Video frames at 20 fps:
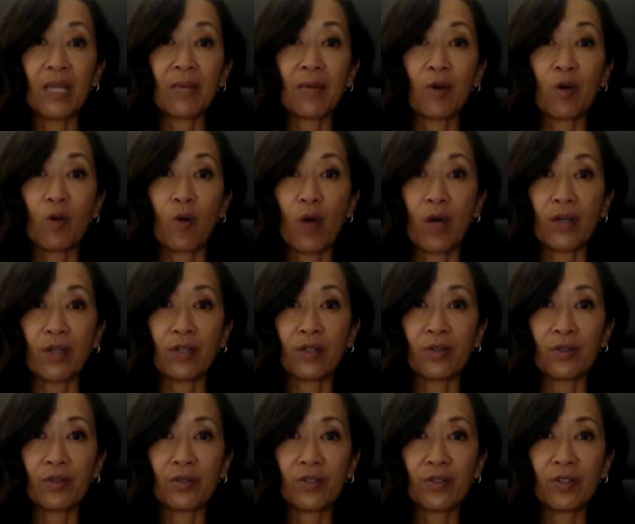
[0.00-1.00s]
Okwanu
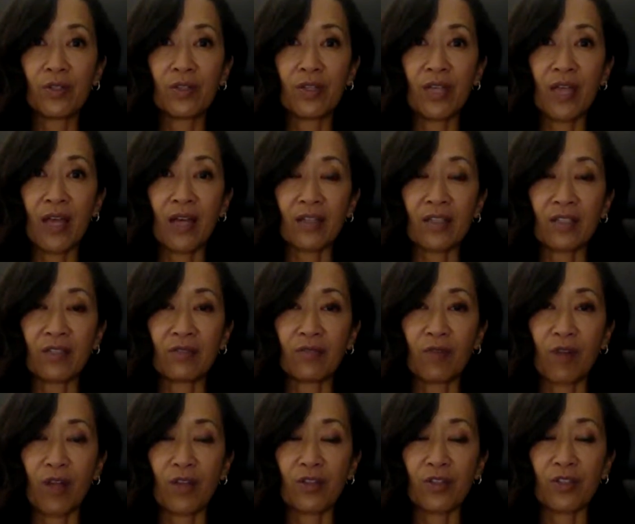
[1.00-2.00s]
to the active
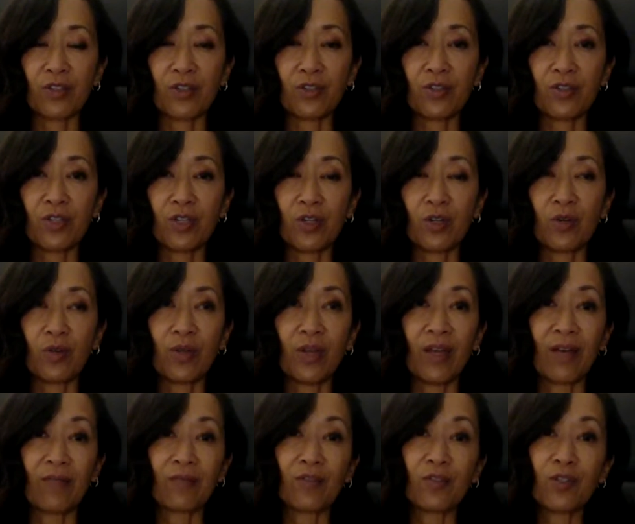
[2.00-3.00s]
roster. So they
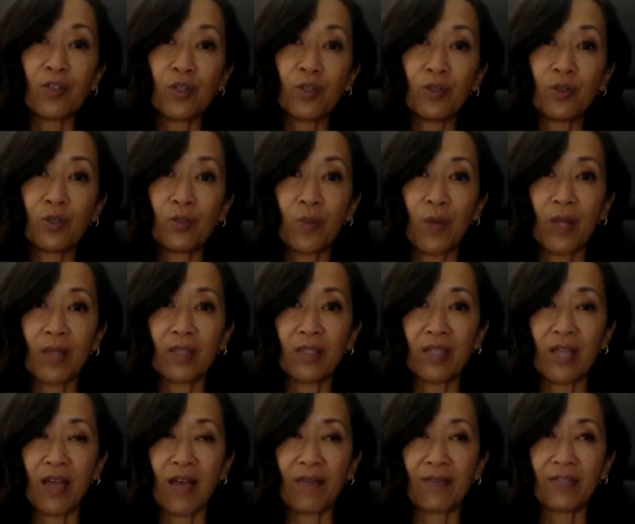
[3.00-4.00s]
have 2 spots
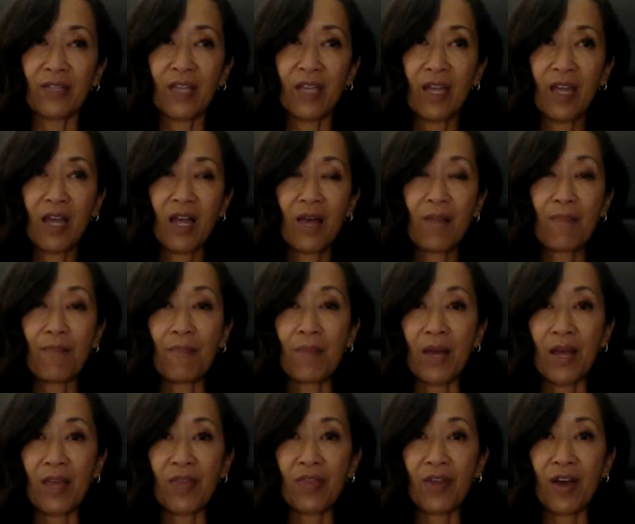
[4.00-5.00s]
left.
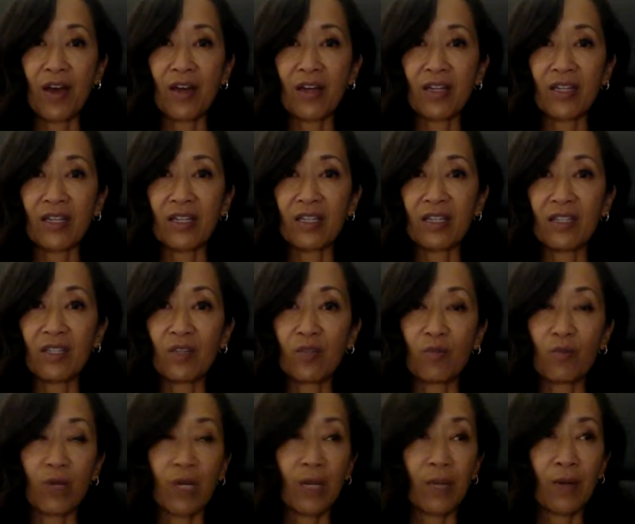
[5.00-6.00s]
My thought is
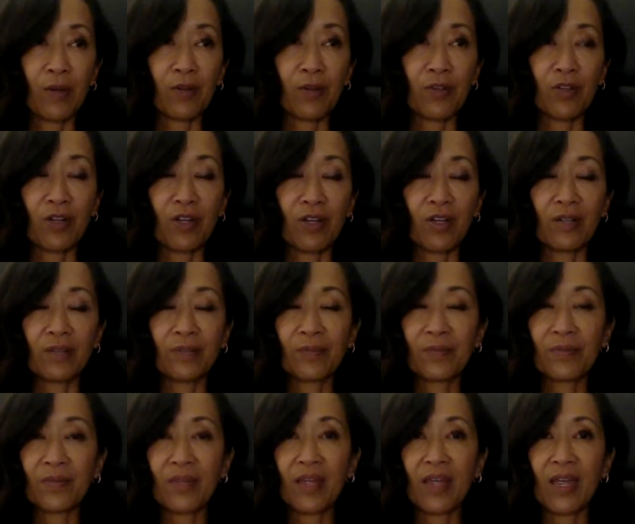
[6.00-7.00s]
Ricky Pearsall
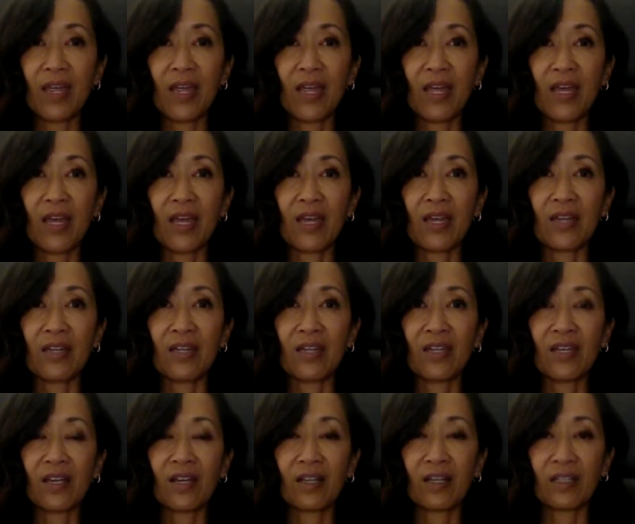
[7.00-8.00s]
and
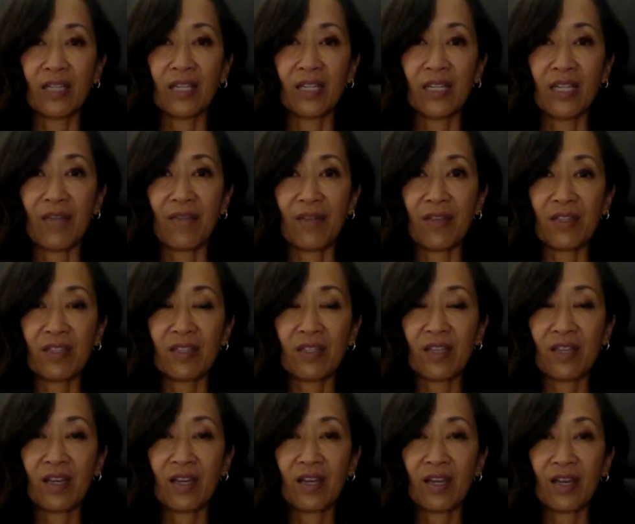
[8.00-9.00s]
Kalia Davis.
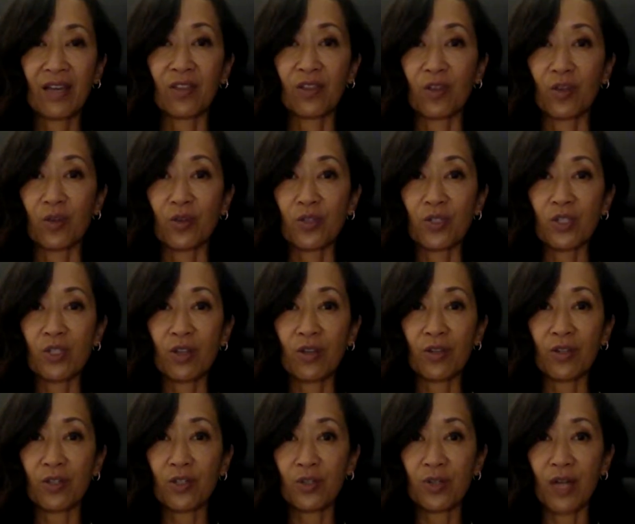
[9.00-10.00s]
I think those are
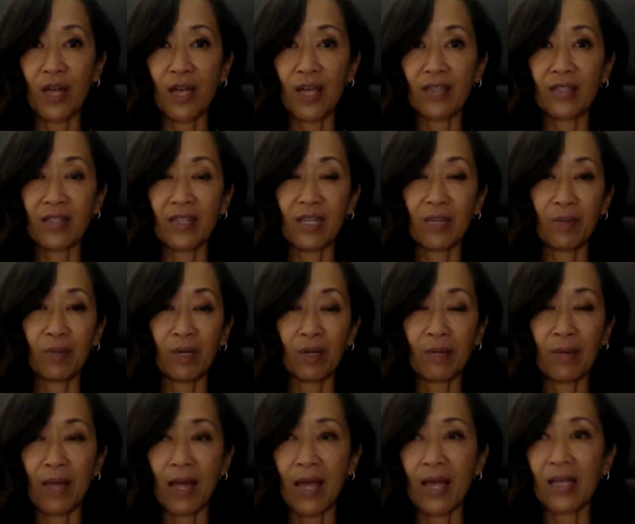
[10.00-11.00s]
the 2 guys that they
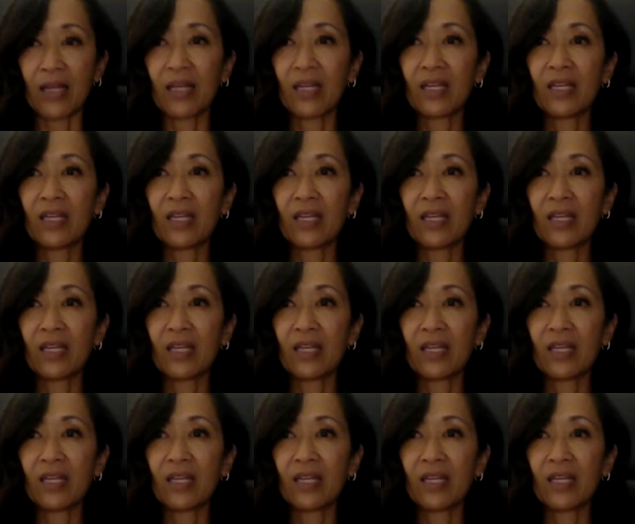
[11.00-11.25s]
bring back.